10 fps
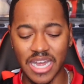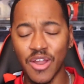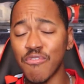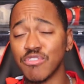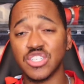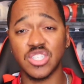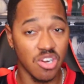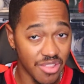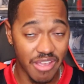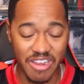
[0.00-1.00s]
I know for
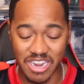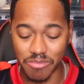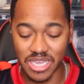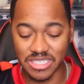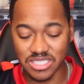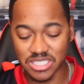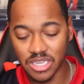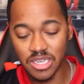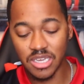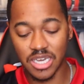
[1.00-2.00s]
sure they're in men's.
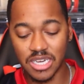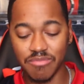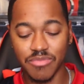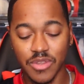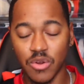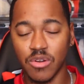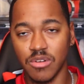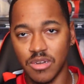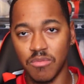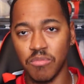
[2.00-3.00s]

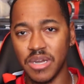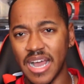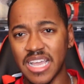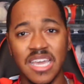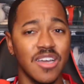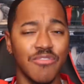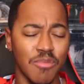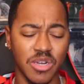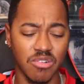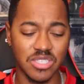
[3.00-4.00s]
But I can't
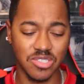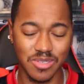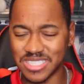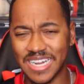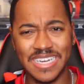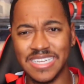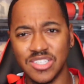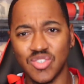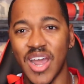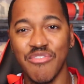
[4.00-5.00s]
confirm on grade school because I
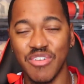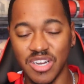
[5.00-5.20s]
didn't try for